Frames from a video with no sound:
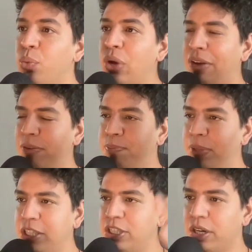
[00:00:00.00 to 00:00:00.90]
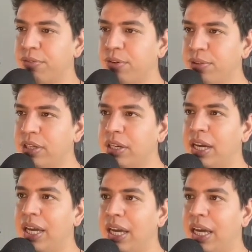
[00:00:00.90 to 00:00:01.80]
We have a big chunk of code,
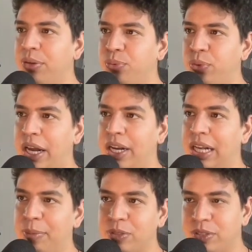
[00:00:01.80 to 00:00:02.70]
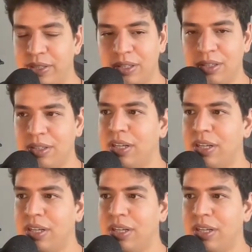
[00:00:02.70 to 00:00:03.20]
and we added a label to it.